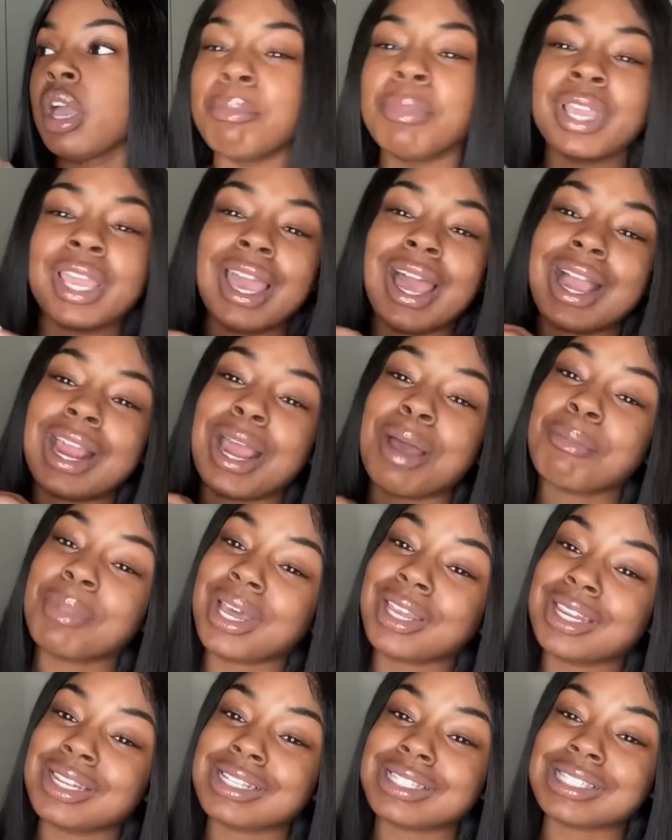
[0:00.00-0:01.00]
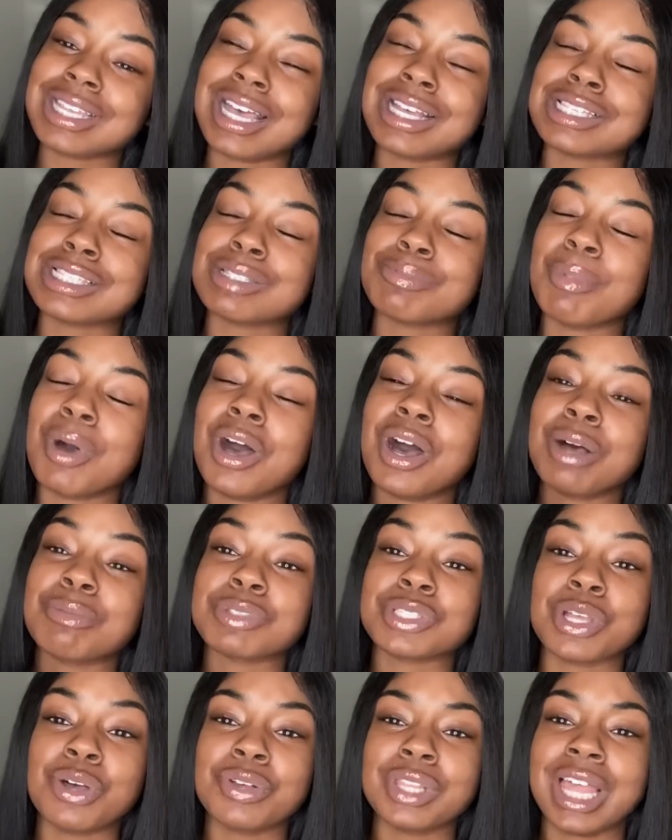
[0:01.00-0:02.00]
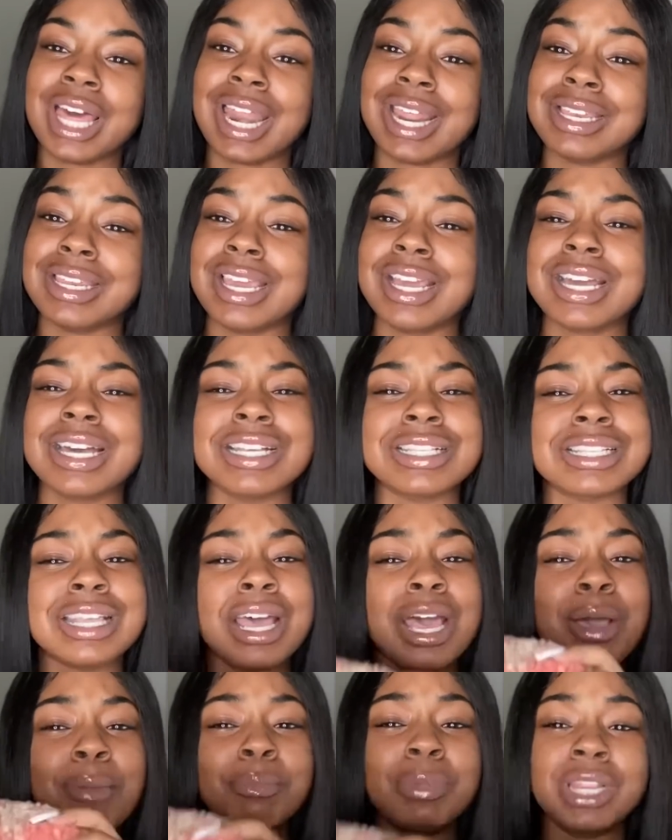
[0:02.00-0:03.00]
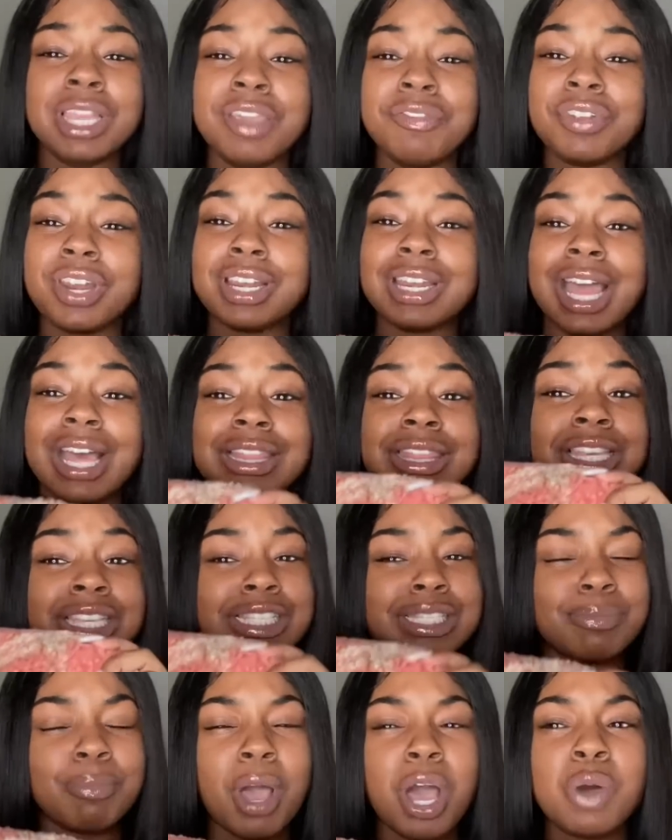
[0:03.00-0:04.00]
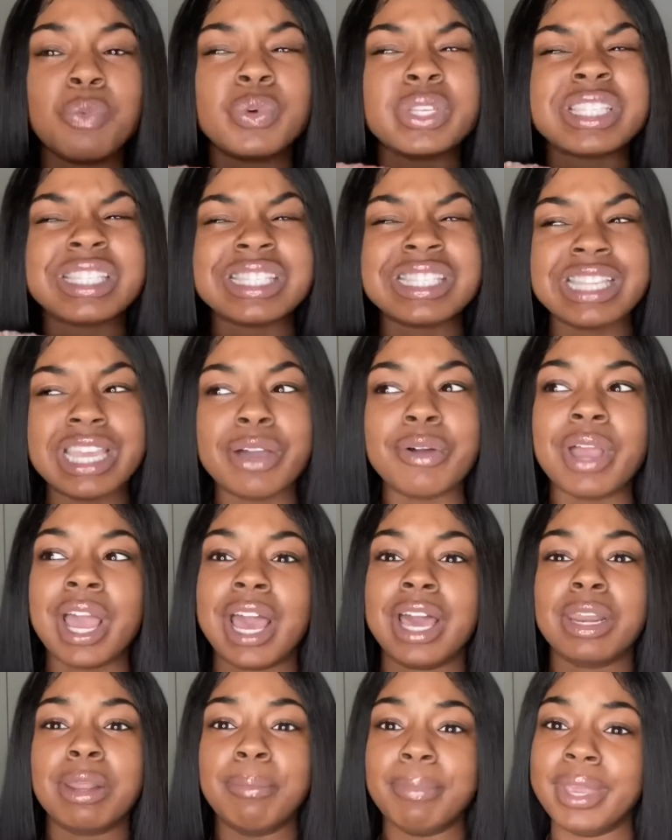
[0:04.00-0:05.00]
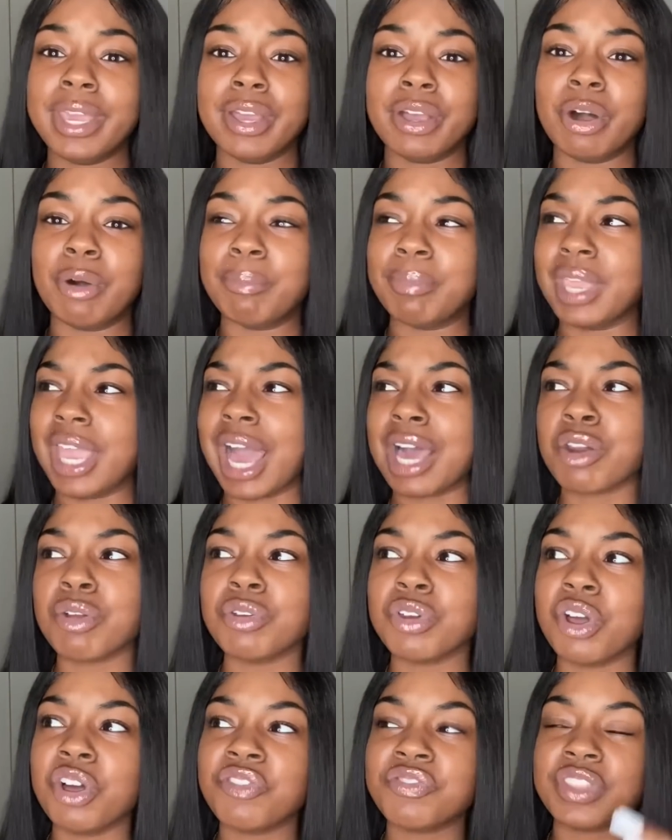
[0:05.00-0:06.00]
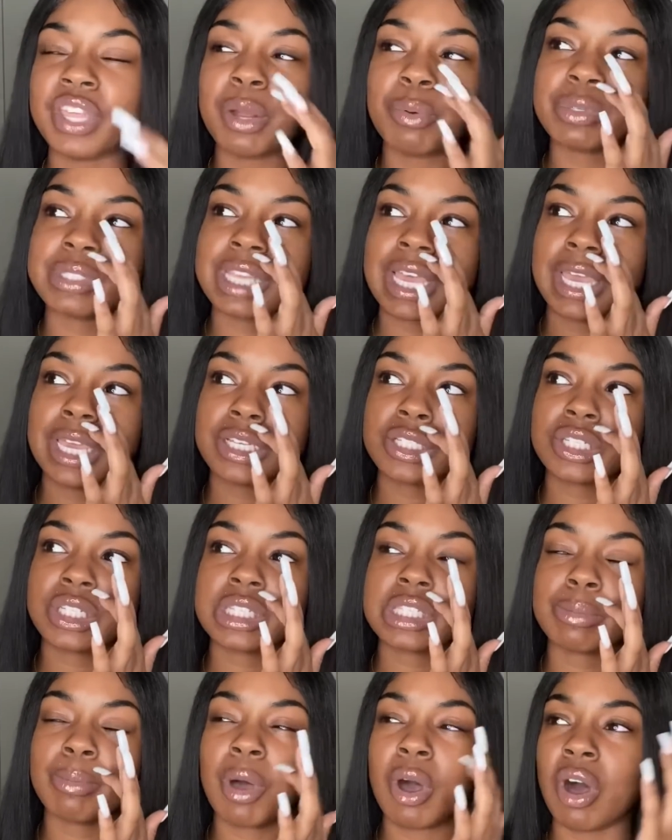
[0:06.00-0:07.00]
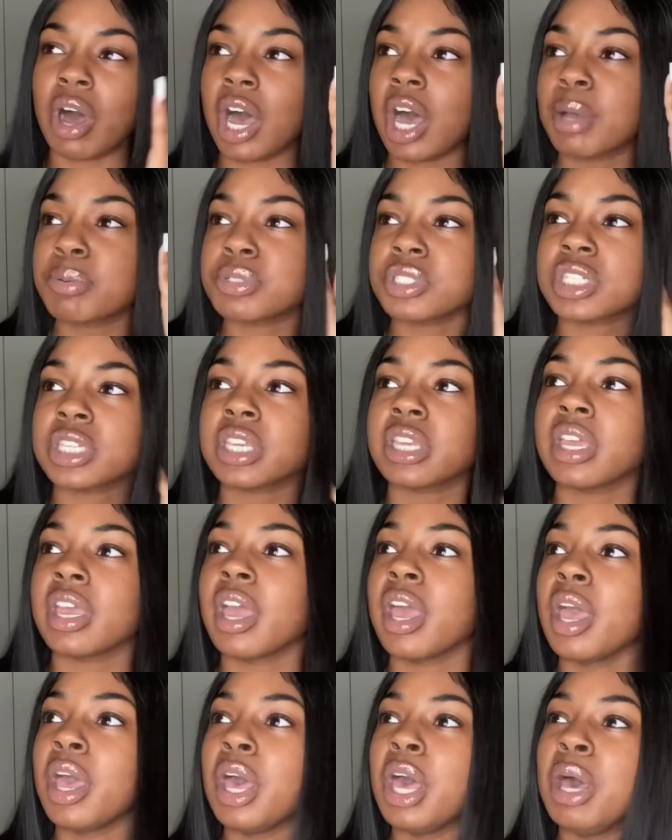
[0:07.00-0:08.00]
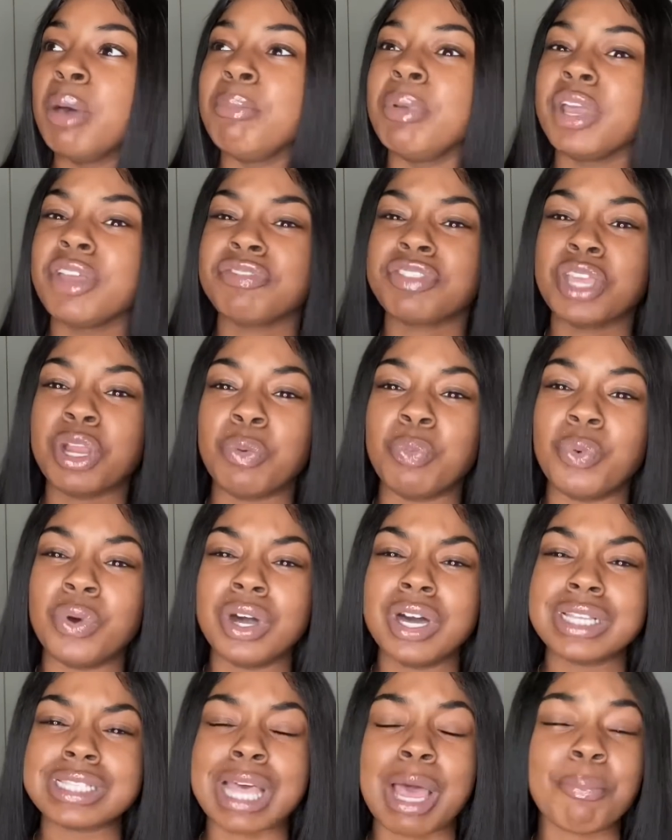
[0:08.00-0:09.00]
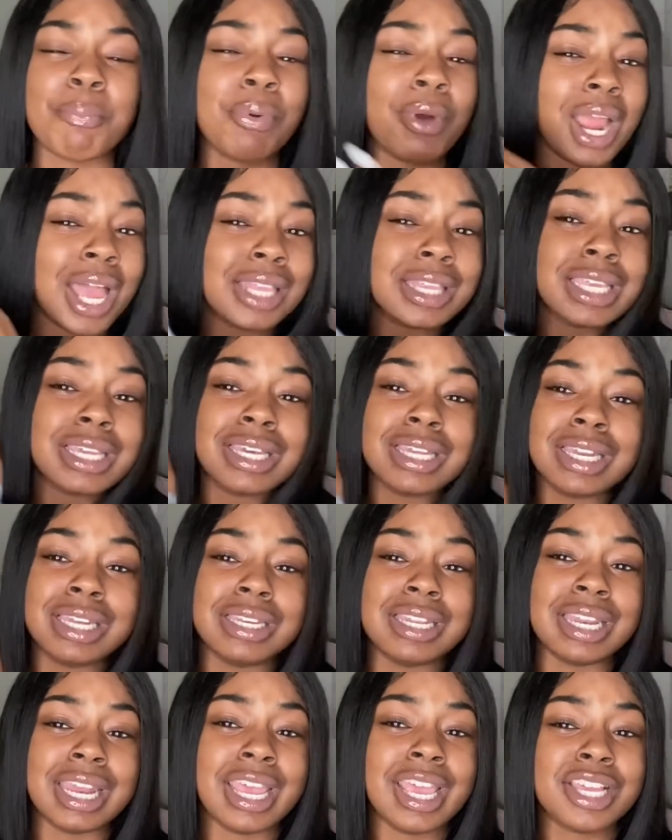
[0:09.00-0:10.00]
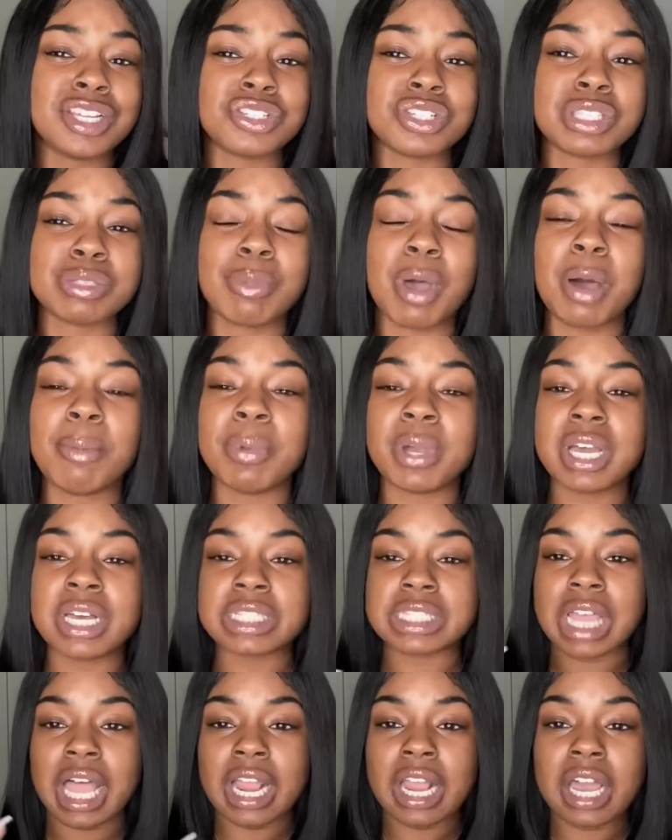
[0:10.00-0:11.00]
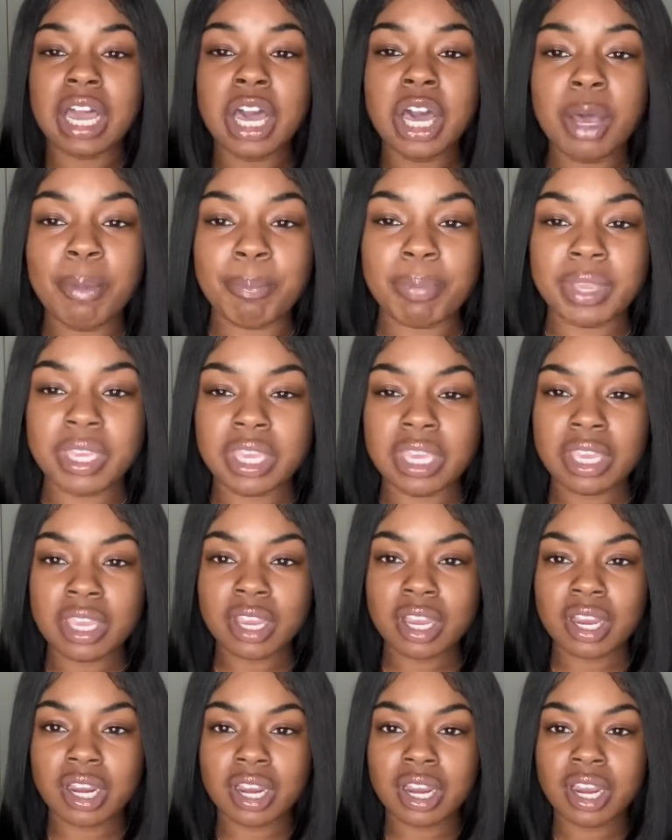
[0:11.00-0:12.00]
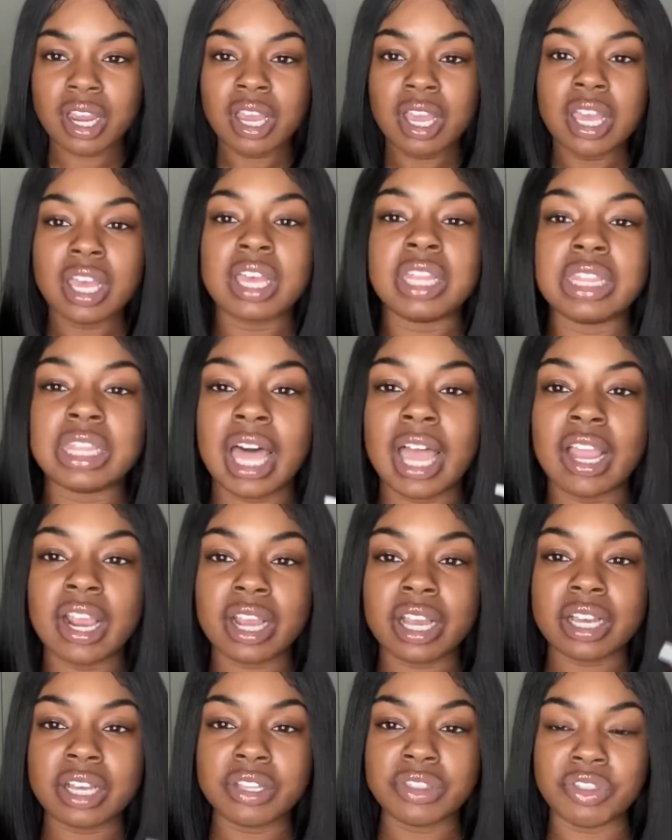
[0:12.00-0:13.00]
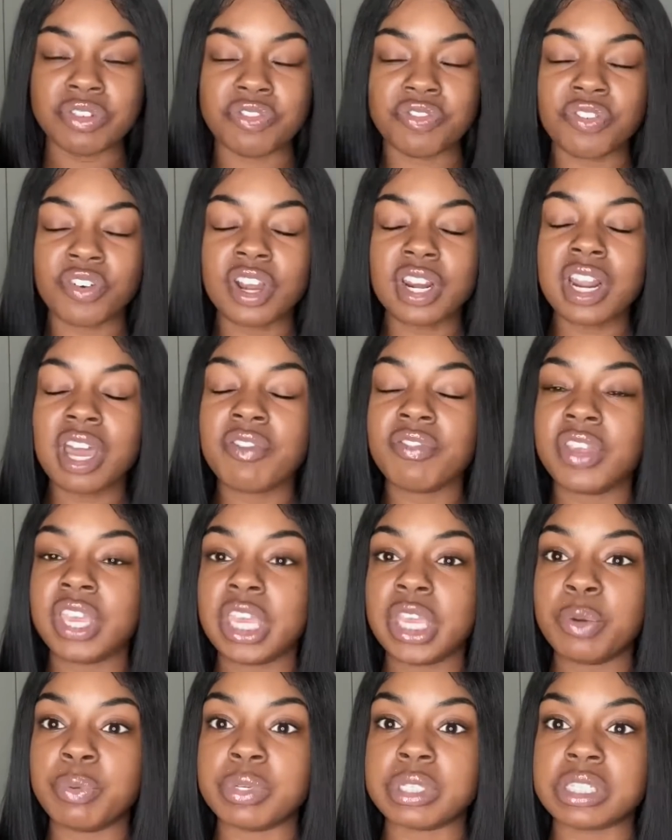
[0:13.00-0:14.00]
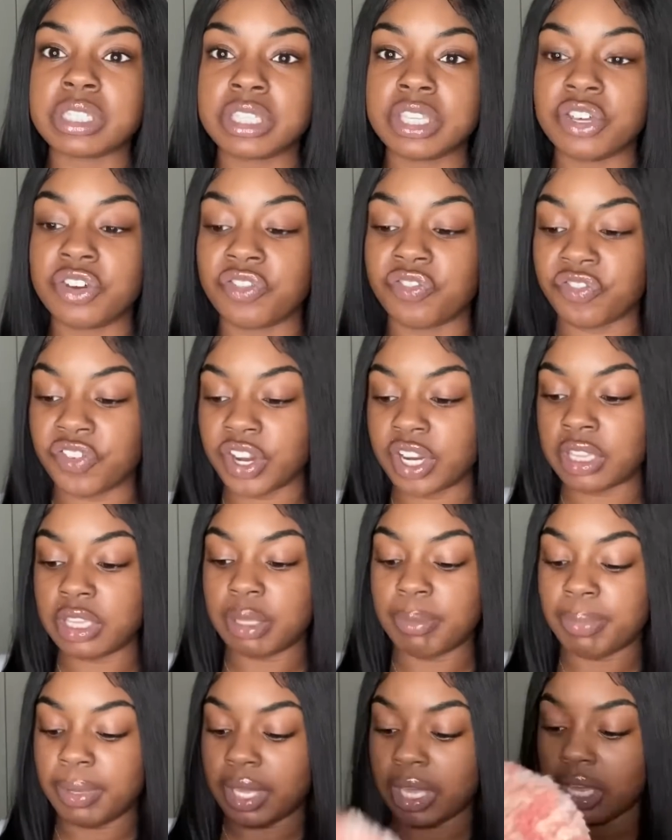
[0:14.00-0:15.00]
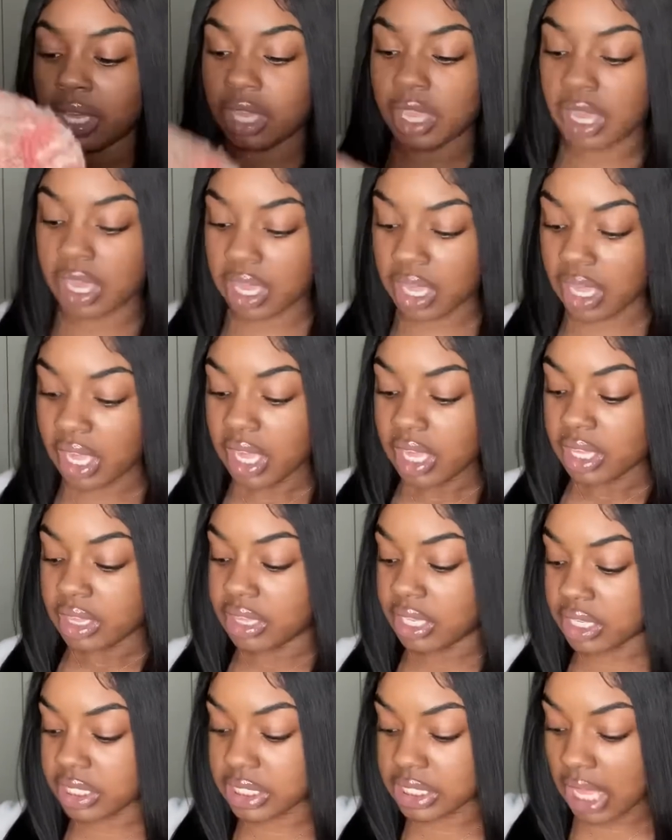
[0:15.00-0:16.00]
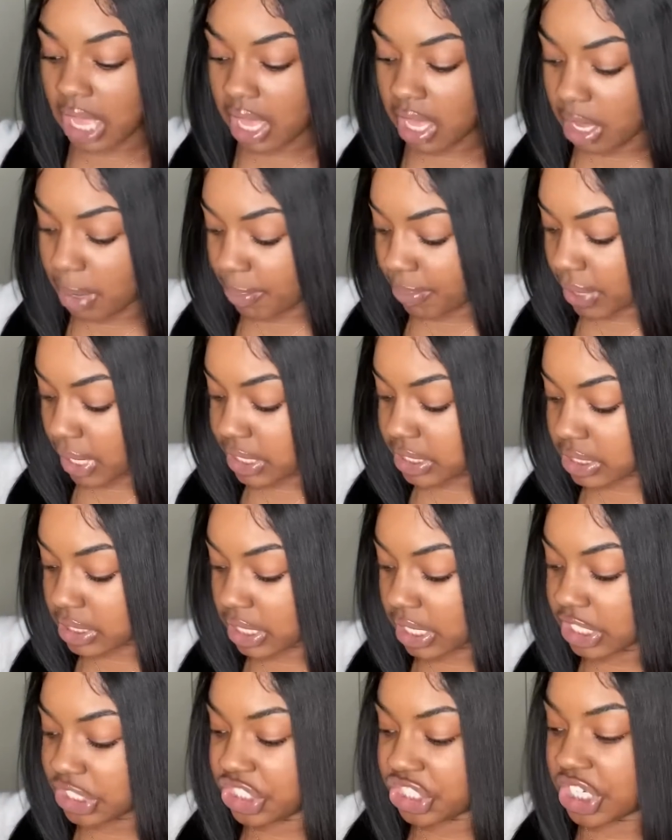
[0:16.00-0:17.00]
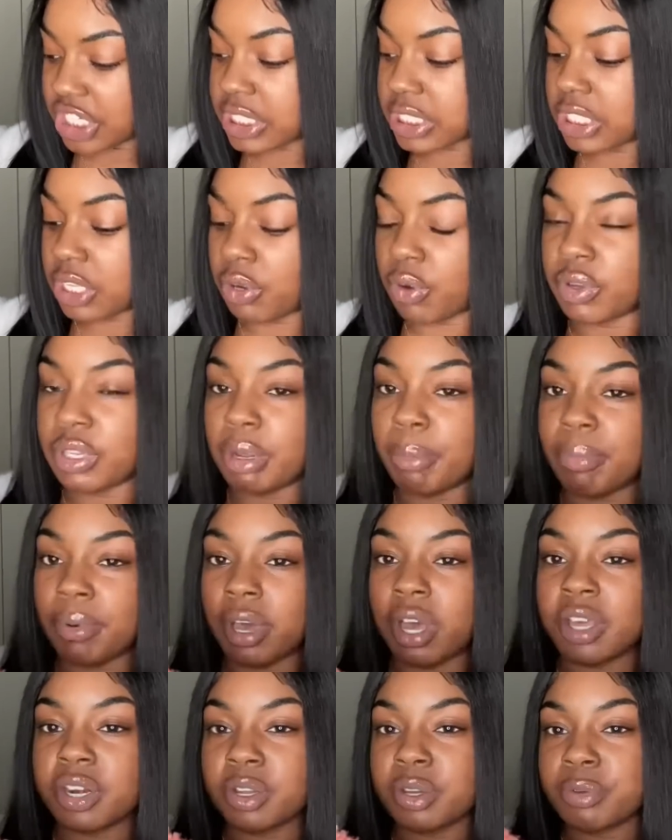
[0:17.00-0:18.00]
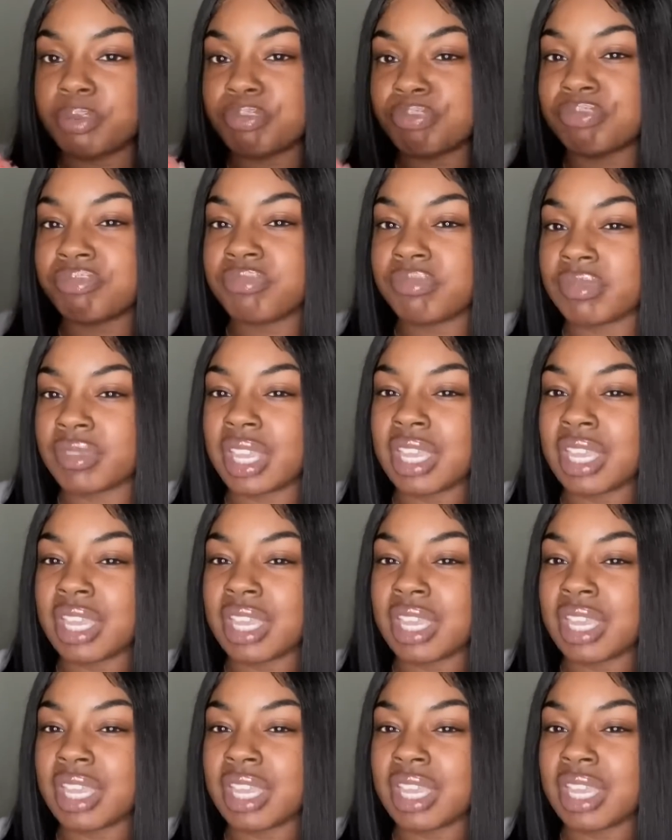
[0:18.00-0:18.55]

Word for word: But yeah, I got mine in a size small. I'm so glad I did, because believe it or not, this small was still kind of big on me. I don't know if there was an extra small option, but if there was, I probably could have did an extra small, because like up here, like the front of it, it was still fairly big, and there's not a place to adjust it on the bottom.